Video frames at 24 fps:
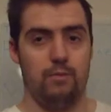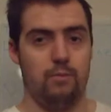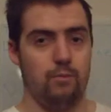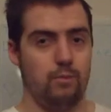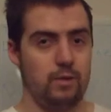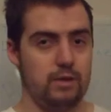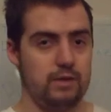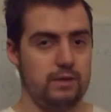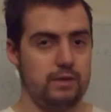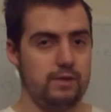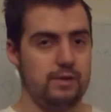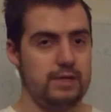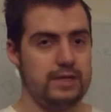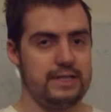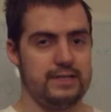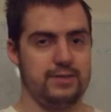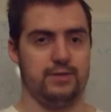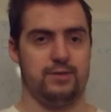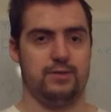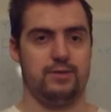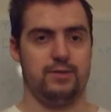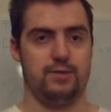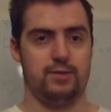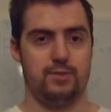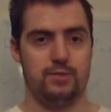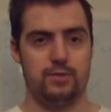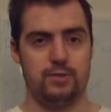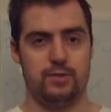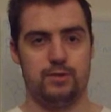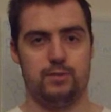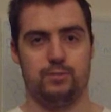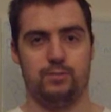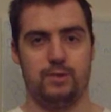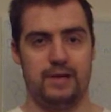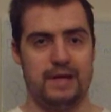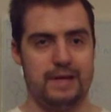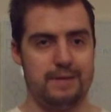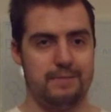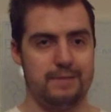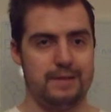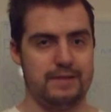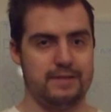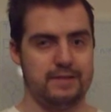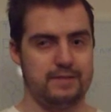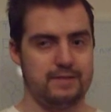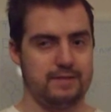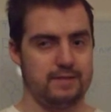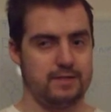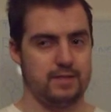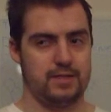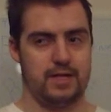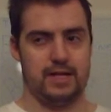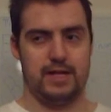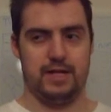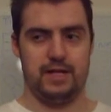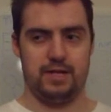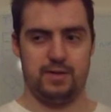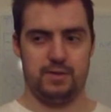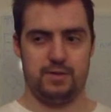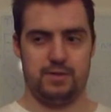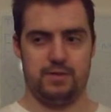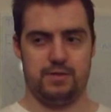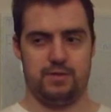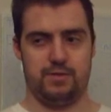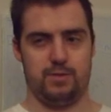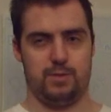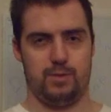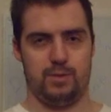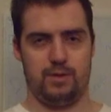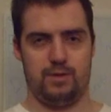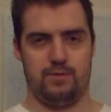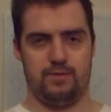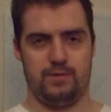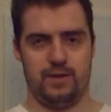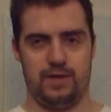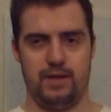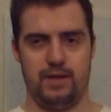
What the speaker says: whether you guys are still using RAM disks. I know they're sort of